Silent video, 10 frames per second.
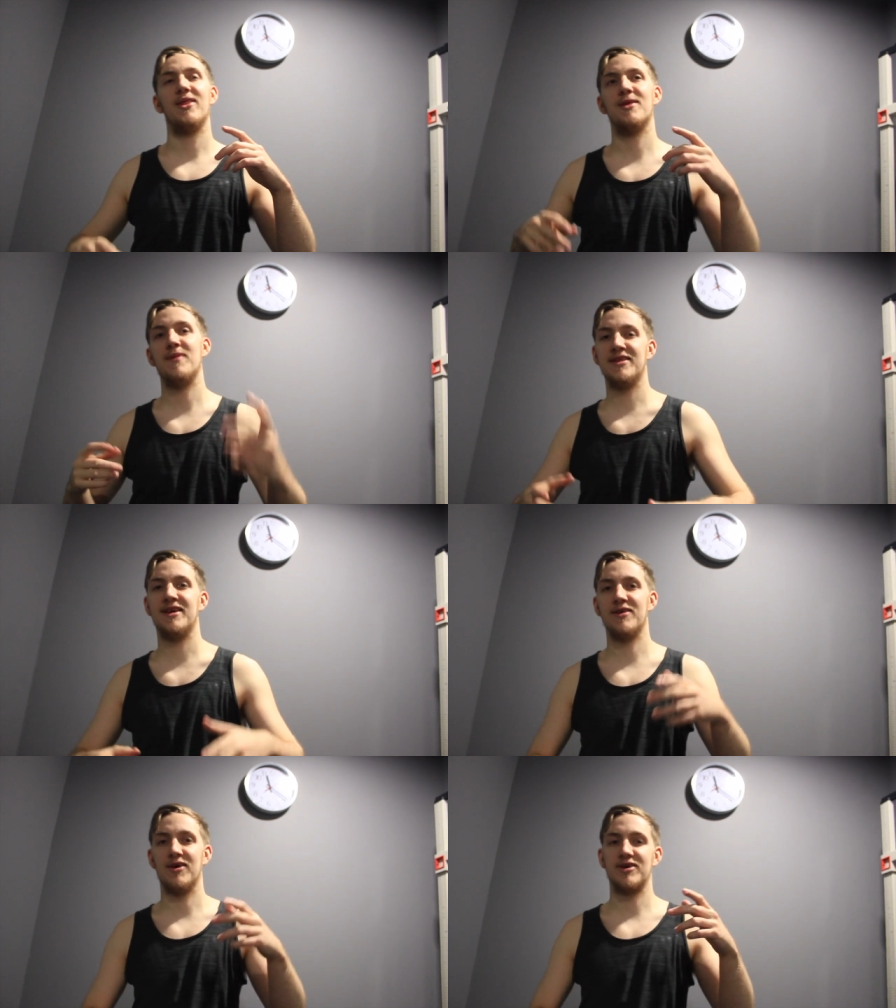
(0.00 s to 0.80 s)
The main
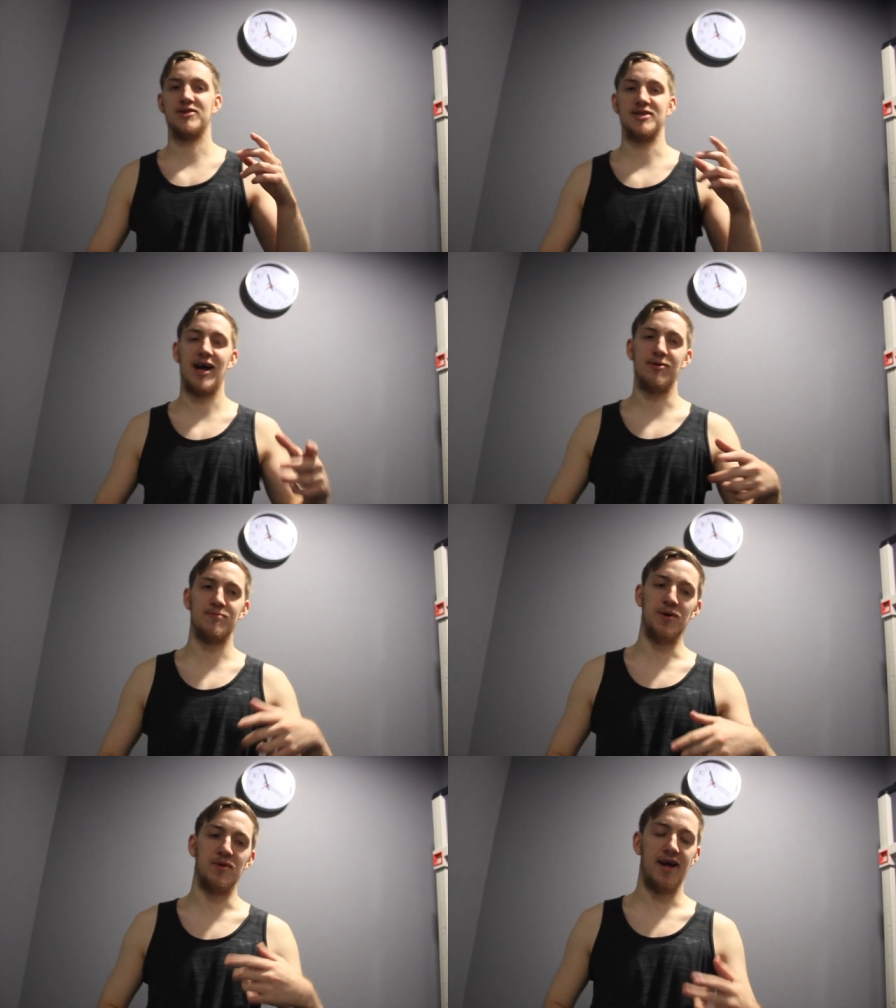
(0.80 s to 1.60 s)
thing like, that's helped
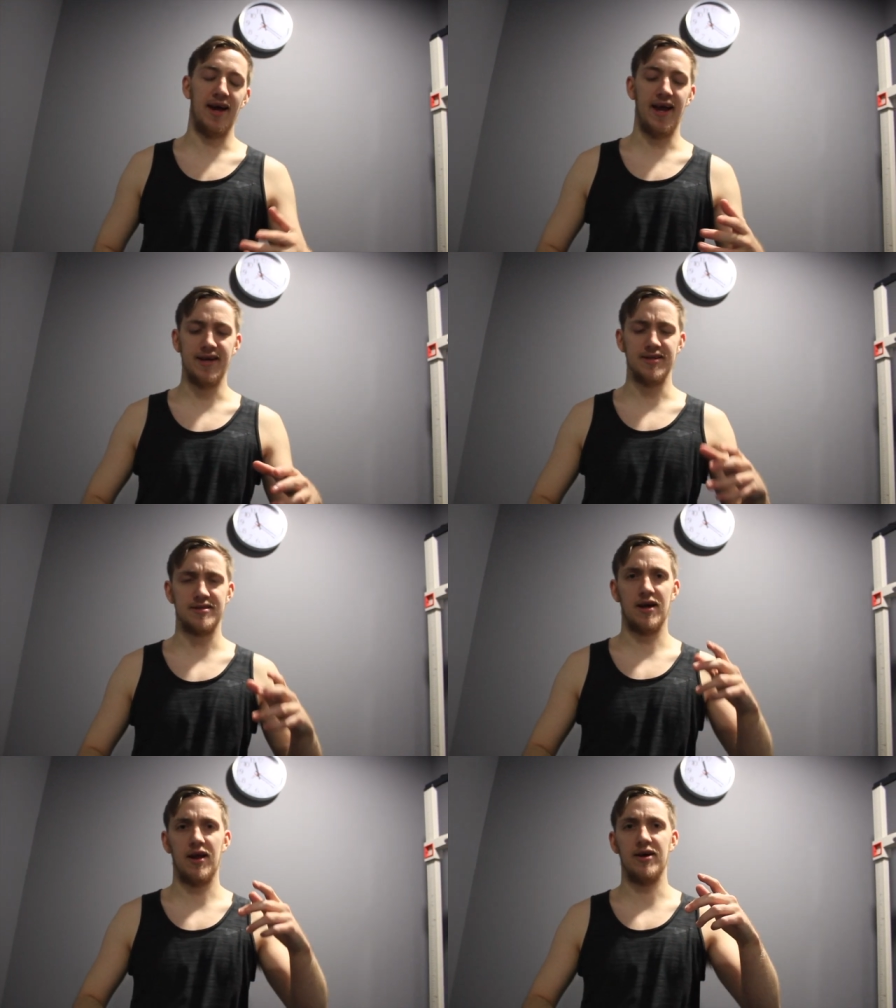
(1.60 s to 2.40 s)
me with it
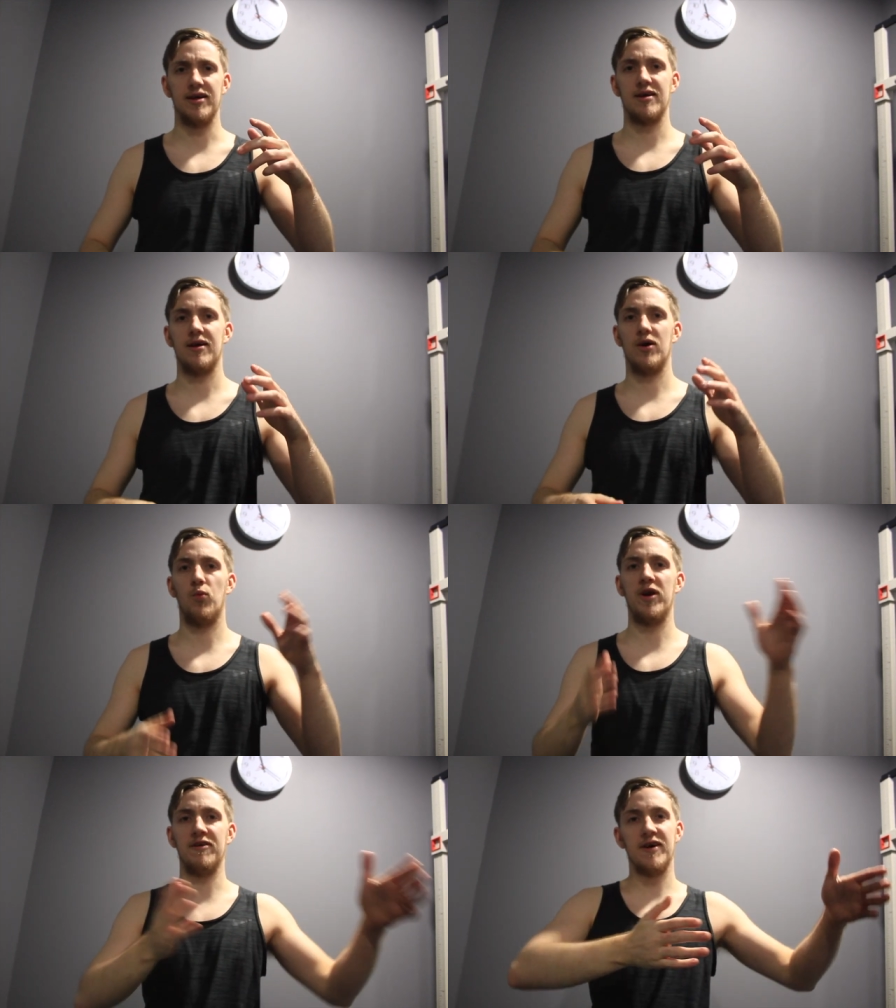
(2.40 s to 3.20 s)
is like
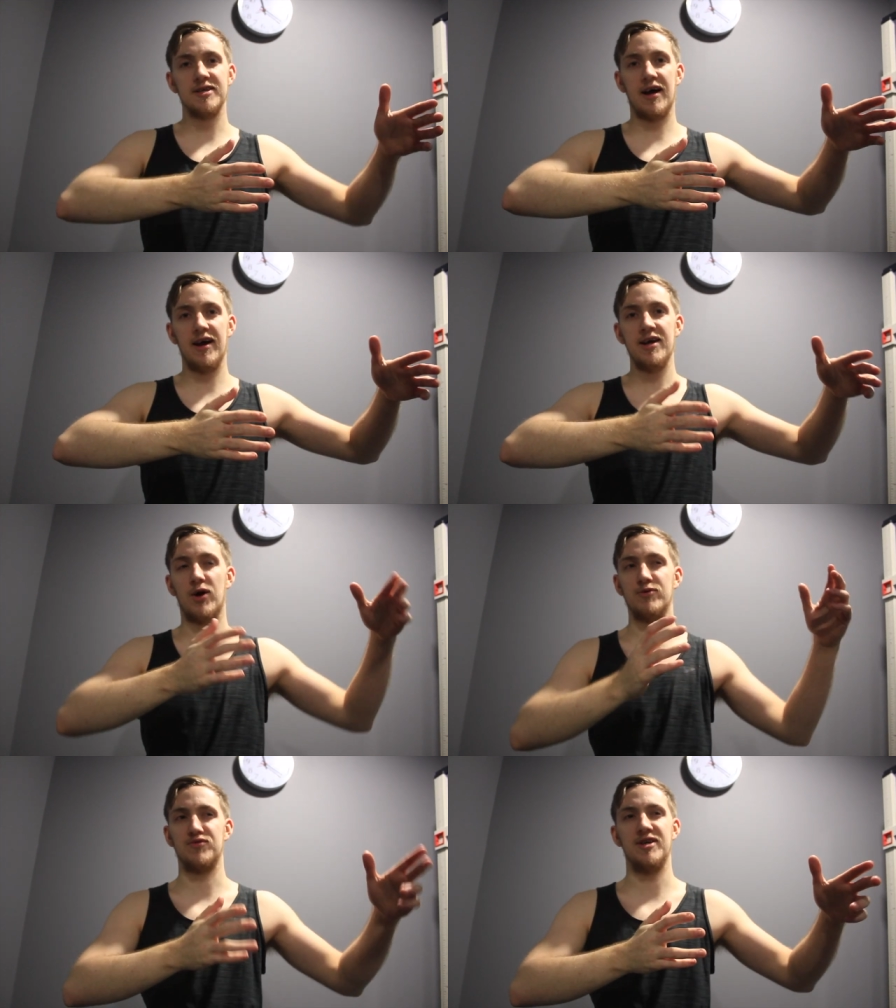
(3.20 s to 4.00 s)
when I first started, I
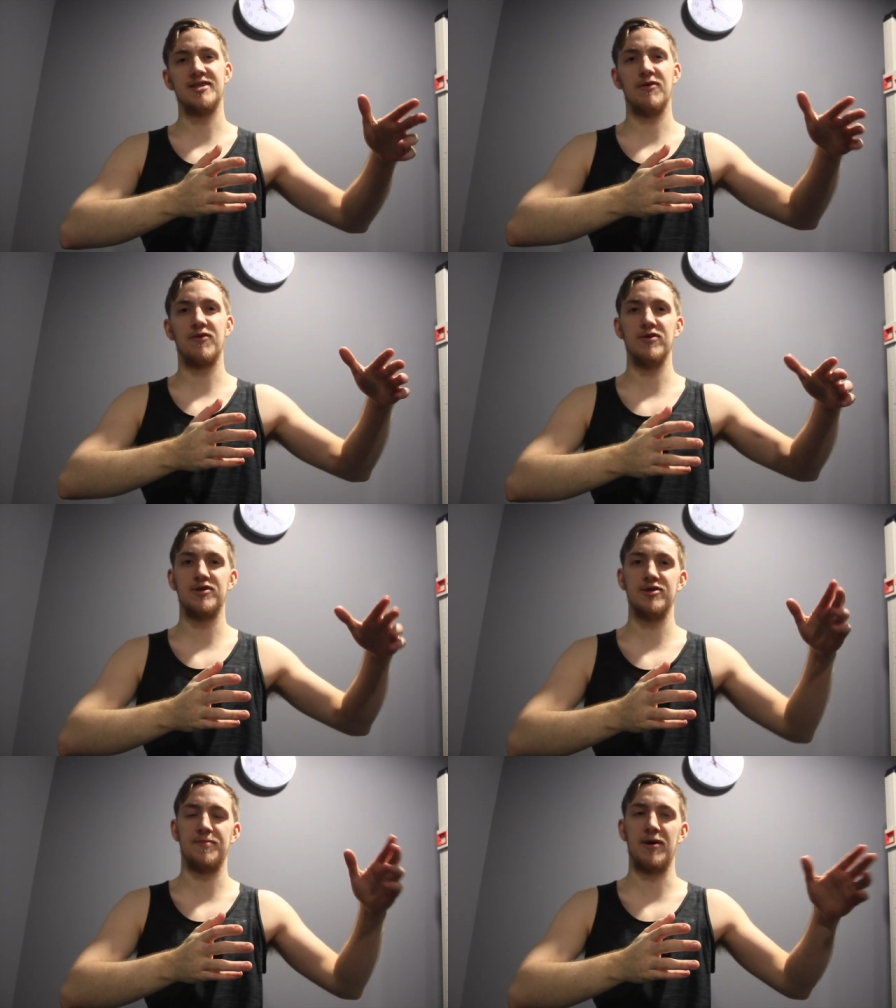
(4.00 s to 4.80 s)
was really
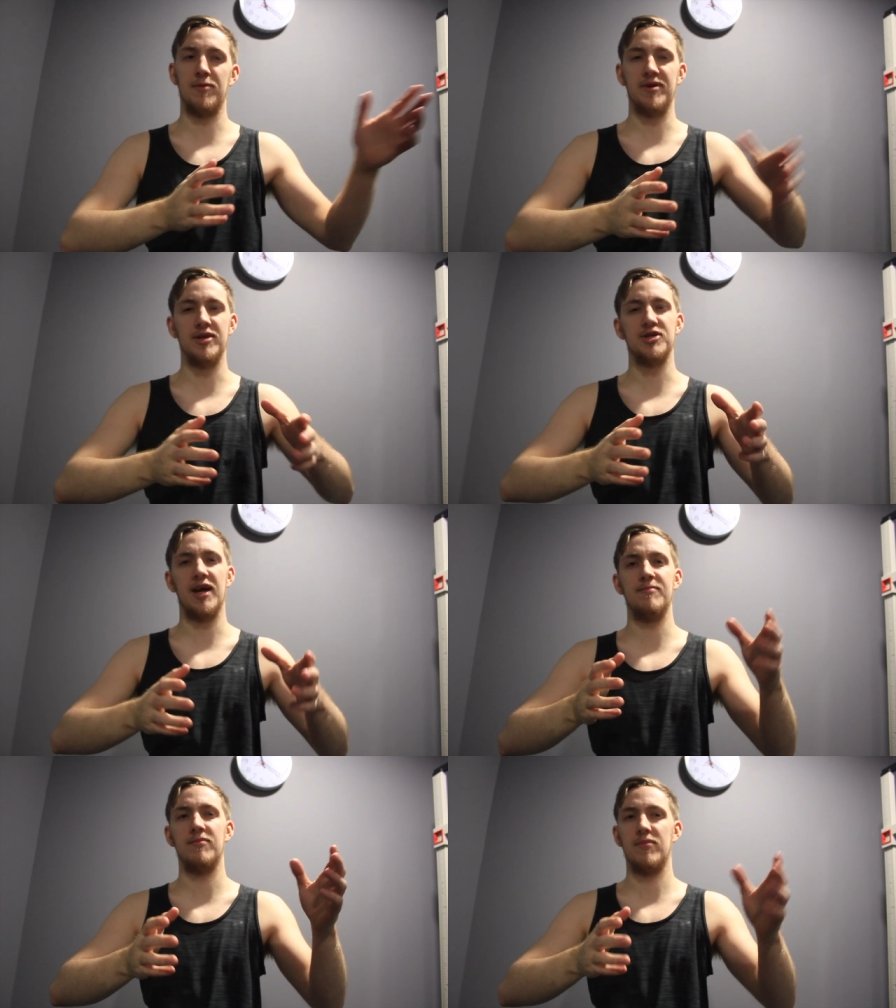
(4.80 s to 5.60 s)
self-conscious about coming to the
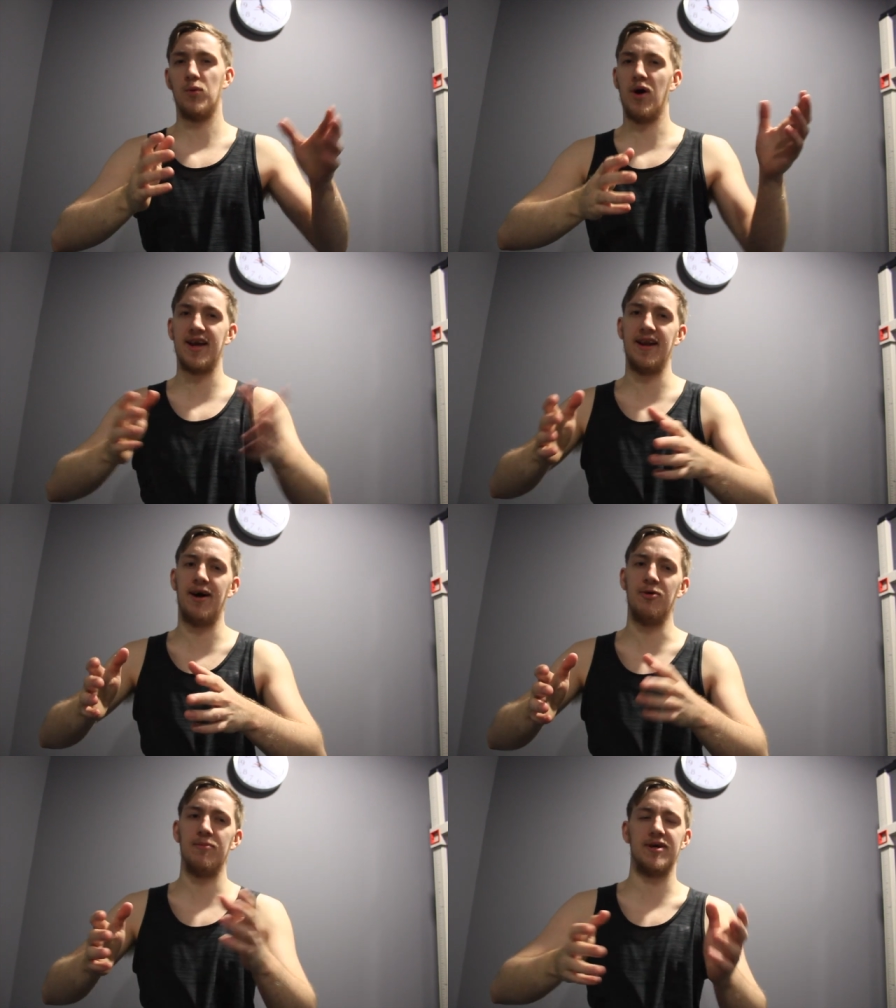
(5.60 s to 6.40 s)
gym, working
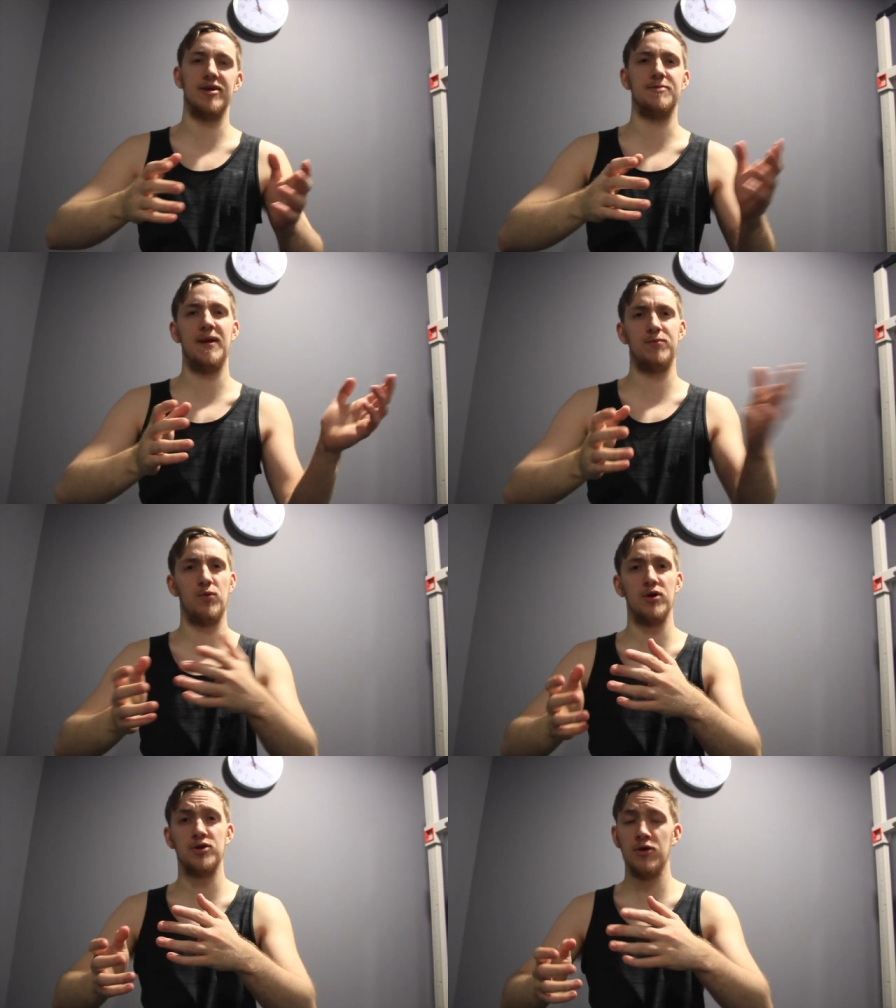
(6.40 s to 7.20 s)
out because people
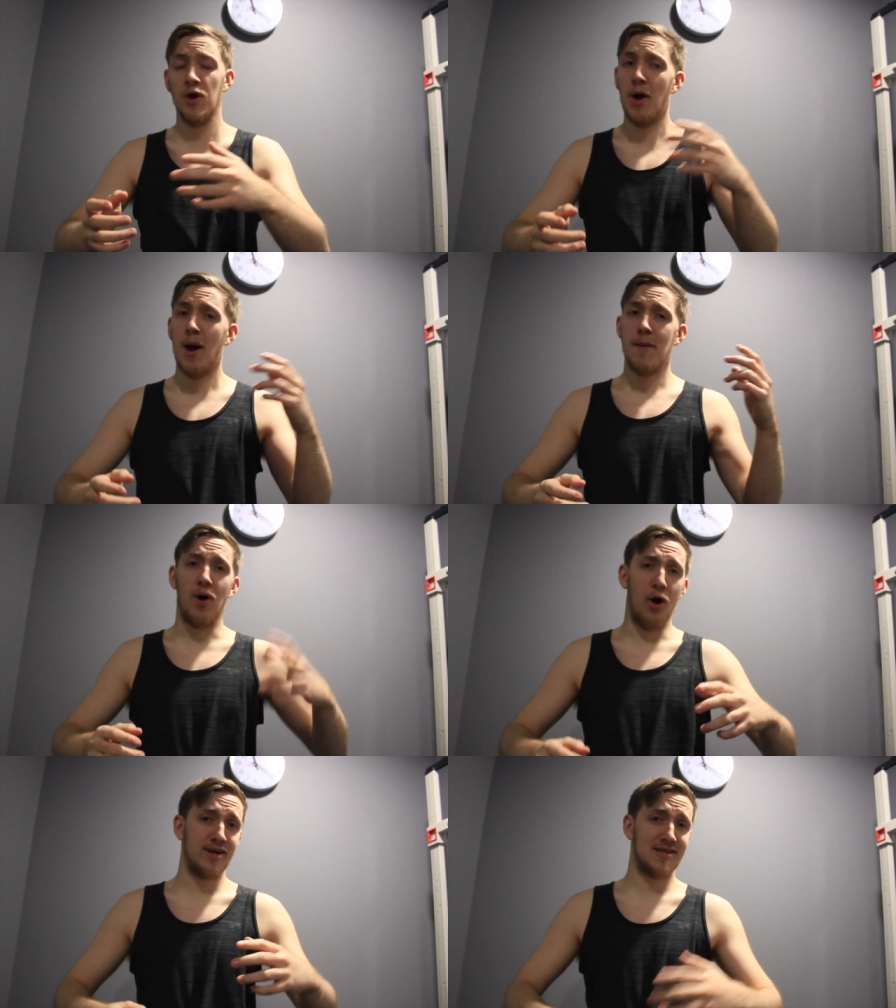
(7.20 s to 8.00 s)
watch you.
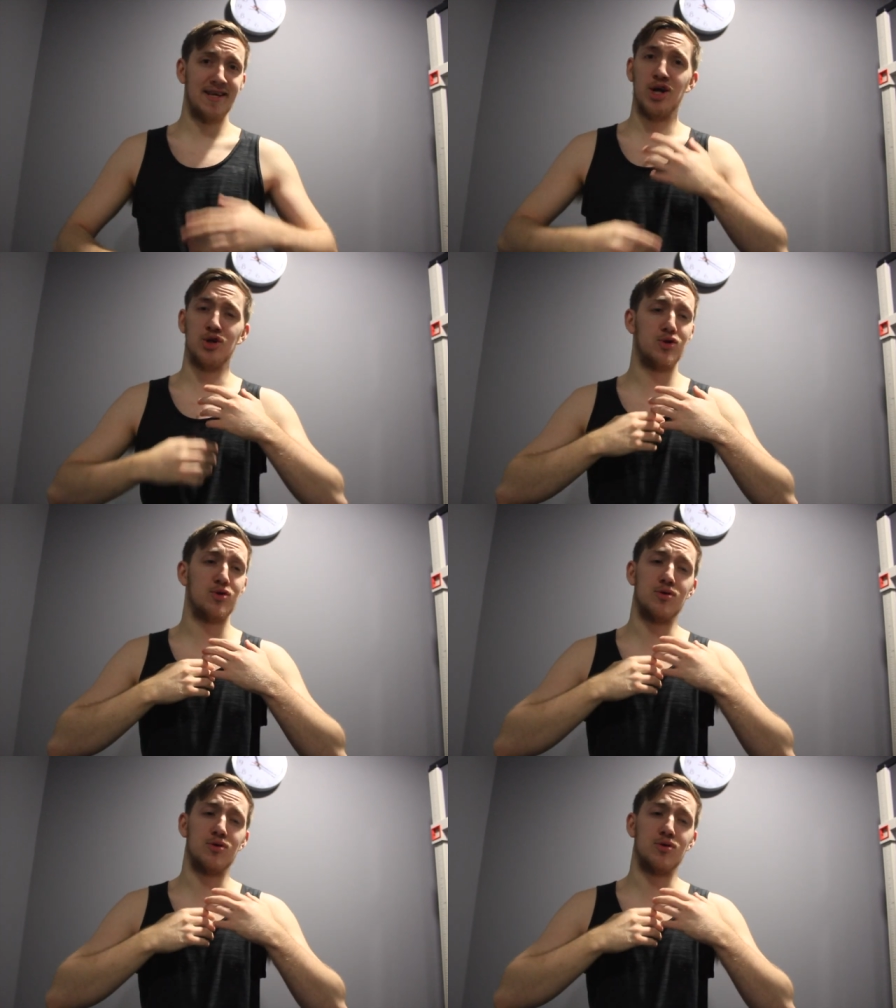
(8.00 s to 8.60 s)
But honestly,